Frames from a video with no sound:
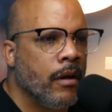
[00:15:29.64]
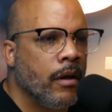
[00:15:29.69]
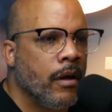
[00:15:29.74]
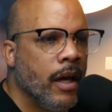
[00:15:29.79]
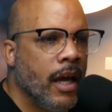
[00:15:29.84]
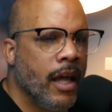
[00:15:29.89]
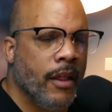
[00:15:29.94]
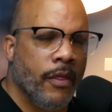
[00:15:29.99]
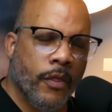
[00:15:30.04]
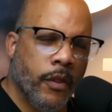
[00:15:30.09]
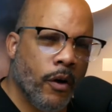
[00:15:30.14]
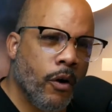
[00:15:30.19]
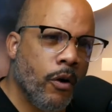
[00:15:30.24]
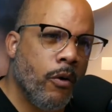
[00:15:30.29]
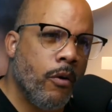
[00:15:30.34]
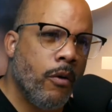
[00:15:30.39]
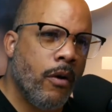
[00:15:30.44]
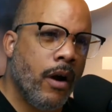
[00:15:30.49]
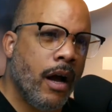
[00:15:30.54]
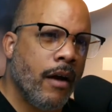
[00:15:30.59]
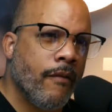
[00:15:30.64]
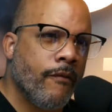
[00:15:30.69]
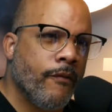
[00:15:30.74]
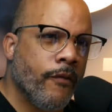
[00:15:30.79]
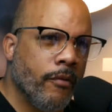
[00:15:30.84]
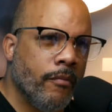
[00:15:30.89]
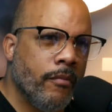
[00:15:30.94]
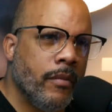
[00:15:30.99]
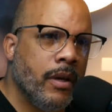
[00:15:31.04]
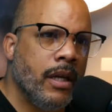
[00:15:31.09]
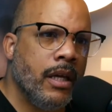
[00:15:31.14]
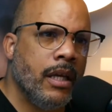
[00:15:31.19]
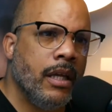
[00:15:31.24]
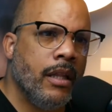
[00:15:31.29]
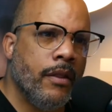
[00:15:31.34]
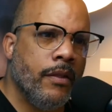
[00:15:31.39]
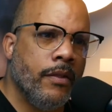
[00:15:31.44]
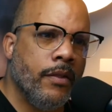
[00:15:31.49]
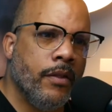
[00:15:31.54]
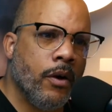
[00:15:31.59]
And though
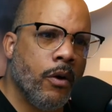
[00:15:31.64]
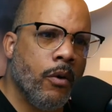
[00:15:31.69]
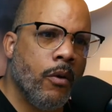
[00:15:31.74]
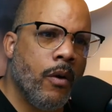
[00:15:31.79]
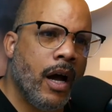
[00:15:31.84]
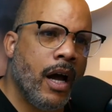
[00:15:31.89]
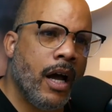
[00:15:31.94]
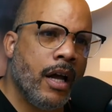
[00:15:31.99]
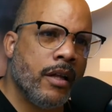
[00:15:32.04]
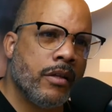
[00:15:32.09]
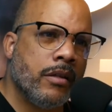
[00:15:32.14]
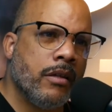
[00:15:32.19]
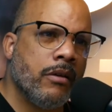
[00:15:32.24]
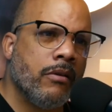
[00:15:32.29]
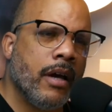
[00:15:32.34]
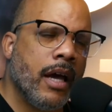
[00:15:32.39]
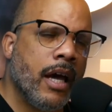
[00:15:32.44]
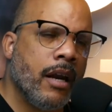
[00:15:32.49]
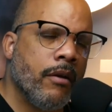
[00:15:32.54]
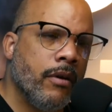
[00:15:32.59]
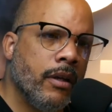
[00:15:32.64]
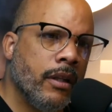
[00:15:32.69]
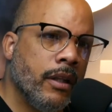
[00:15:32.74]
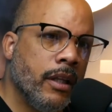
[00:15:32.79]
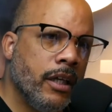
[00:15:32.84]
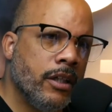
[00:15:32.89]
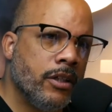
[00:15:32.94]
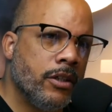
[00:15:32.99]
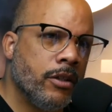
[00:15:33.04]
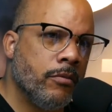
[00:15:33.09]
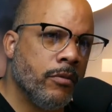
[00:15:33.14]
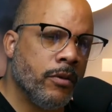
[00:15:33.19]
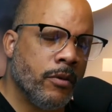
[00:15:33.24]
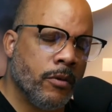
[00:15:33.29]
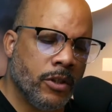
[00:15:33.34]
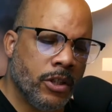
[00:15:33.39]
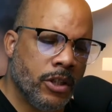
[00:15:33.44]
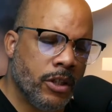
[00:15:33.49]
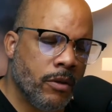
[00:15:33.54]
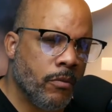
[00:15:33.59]
I still had a
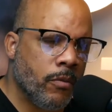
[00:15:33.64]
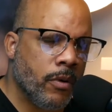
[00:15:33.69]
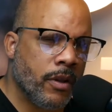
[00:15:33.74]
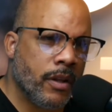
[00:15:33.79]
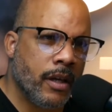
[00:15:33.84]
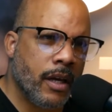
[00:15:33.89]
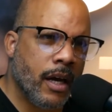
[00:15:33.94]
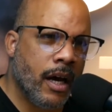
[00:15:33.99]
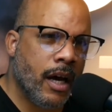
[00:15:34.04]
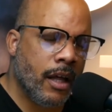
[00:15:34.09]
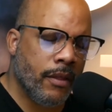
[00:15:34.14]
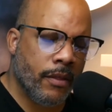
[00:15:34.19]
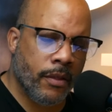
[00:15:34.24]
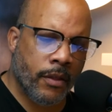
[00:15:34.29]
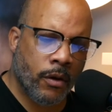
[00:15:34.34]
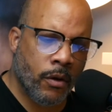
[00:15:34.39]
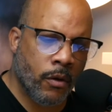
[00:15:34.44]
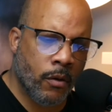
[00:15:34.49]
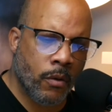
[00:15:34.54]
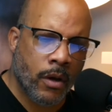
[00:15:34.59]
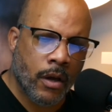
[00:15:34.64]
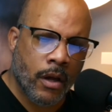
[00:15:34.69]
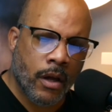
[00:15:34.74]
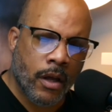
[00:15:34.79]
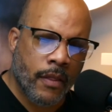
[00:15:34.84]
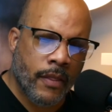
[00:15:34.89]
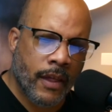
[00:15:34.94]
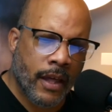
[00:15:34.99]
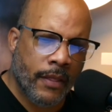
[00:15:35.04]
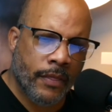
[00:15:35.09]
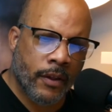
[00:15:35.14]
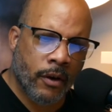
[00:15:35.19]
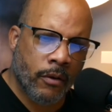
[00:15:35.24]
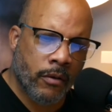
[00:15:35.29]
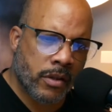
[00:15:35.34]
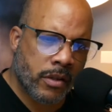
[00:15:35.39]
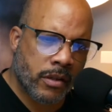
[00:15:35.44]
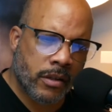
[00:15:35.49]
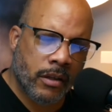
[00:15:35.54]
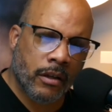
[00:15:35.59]
relationship with God, though that there
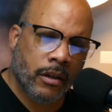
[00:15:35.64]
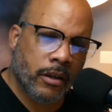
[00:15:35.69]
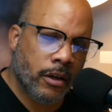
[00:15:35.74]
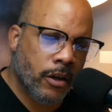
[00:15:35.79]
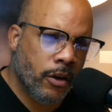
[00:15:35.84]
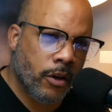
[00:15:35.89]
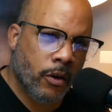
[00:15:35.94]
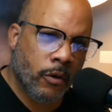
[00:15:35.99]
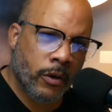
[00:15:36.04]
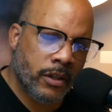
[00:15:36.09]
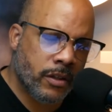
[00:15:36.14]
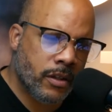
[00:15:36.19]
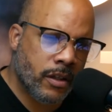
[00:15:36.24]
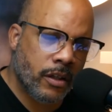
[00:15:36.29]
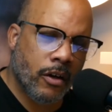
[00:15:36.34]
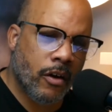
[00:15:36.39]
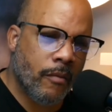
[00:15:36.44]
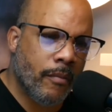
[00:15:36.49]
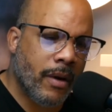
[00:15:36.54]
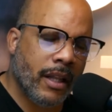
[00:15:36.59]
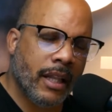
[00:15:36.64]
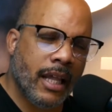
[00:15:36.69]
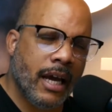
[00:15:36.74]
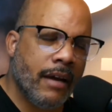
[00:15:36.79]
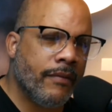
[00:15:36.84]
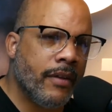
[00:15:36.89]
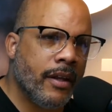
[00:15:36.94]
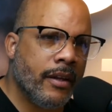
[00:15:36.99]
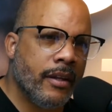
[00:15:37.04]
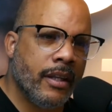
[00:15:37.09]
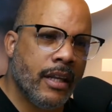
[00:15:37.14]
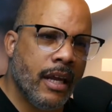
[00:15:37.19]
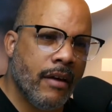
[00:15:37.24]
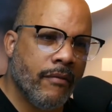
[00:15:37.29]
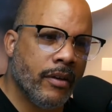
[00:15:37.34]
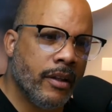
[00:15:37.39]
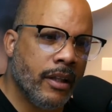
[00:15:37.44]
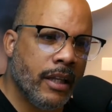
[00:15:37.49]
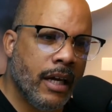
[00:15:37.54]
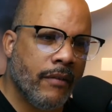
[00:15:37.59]
was still an anointing on my life that never
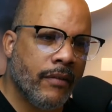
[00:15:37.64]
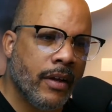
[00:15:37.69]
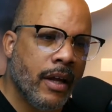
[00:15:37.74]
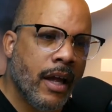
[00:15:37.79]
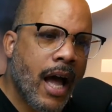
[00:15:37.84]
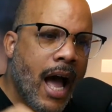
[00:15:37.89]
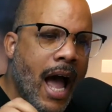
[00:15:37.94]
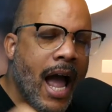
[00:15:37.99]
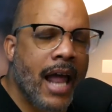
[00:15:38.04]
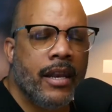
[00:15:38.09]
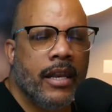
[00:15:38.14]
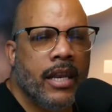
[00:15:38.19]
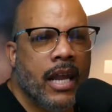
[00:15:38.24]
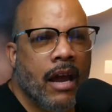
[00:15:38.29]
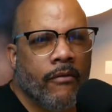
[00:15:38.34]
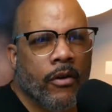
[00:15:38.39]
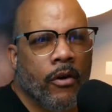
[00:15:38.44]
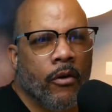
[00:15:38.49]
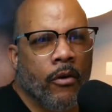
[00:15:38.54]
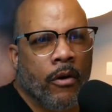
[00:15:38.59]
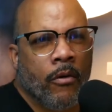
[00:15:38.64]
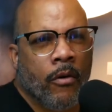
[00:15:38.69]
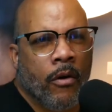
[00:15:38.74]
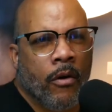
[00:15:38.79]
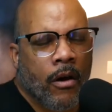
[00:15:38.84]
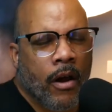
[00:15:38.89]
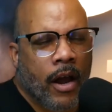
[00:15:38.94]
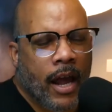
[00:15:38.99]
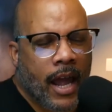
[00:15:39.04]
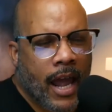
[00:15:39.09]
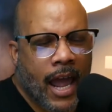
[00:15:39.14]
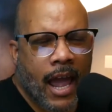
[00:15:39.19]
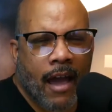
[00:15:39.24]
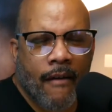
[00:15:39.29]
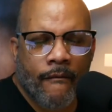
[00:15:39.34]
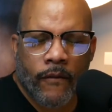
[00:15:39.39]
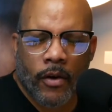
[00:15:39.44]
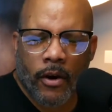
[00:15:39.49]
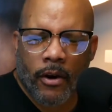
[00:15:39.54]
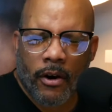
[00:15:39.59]
left, I never,
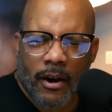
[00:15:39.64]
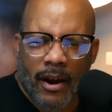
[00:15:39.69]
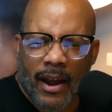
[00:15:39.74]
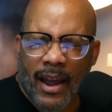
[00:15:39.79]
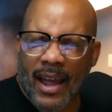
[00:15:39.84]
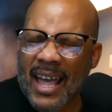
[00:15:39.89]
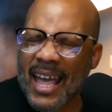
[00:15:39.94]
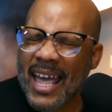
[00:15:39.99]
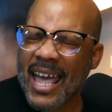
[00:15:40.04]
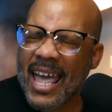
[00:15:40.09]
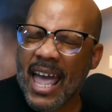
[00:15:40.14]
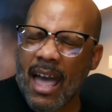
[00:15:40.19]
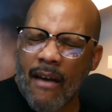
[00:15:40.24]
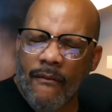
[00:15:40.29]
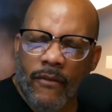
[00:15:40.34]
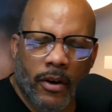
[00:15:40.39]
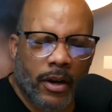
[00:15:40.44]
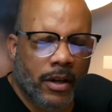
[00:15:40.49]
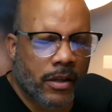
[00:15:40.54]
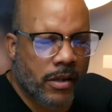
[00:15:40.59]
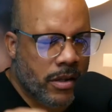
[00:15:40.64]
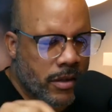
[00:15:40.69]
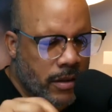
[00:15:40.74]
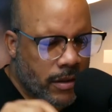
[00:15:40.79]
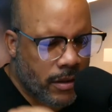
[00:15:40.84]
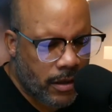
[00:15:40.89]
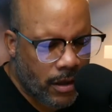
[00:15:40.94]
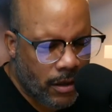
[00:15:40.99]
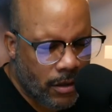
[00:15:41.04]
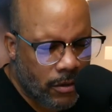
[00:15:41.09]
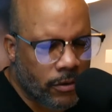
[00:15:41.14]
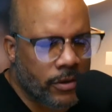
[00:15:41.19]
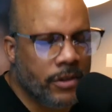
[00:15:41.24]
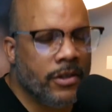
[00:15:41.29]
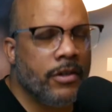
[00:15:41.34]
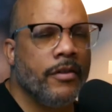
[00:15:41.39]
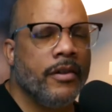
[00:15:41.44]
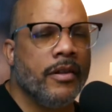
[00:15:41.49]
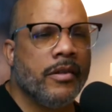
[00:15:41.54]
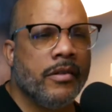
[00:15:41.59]
ever, and still
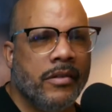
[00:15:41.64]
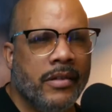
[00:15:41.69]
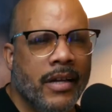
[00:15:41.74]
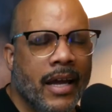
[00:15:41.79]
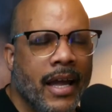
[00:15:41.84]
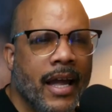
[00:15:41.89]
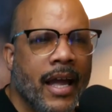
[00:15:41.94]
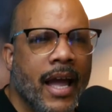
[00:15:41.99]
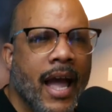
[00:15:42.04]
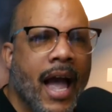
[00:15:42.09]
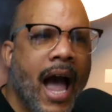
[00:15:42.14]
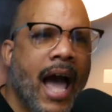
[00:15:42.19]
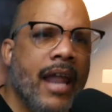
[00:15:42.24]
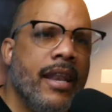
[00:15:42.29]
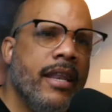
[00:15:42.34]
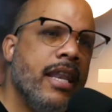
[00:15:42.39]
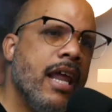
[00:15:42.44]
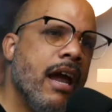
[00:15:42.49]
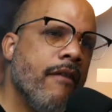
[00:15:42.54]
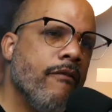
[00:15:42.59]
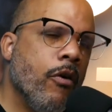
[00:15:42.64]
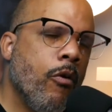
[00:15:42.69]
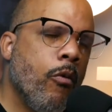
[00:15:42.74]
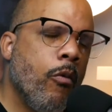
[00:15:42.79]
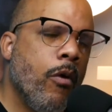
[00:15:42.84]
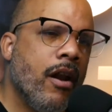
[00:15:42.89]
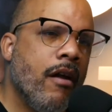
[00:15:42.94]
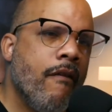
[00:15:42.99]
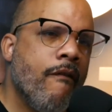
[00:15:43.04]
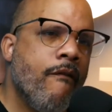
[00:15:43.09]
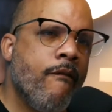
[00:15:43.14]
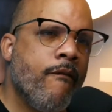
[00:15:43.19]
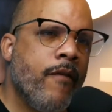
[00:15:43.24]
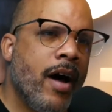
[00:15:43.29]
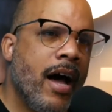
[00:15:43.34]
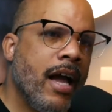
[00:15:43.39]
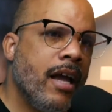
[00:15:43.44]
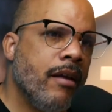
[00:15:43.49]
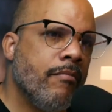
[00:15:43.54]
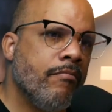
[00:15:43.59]
till this day, I never want to
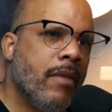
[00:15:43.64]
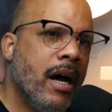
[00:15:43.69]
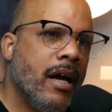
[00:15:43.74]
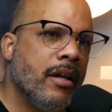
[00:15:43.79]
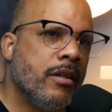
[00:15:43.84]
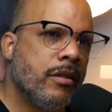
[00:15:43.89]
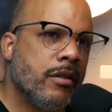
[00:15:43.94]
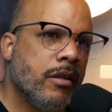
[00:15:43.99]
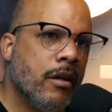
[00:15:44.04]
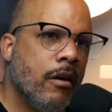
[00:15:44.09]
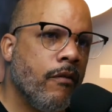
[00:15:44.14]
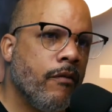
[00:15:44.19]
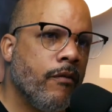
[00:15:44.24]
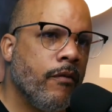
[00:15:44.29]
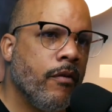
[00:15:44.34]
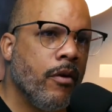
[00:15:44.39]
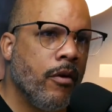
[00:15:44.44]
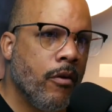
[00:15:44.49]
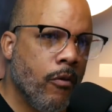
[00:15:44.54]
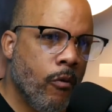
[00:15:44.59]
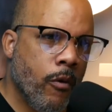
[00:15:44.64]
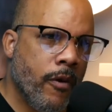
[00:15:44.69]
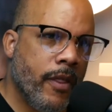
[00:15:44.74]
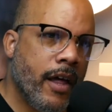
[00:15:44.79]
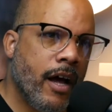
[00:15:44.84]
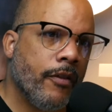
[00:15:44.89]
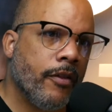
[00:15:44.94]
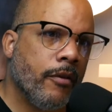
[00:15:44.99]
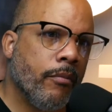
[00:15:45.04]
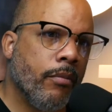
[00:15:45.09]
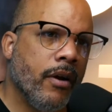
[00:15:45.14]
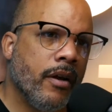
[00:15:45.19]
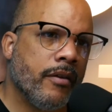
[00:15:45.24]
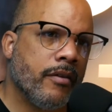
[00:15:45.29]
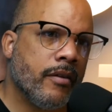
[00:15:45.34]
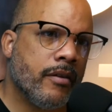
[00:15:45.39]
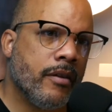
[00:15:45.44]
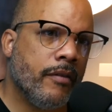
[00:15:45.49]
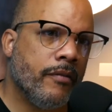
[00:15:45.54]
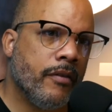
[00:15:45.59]
find myself without the presence of the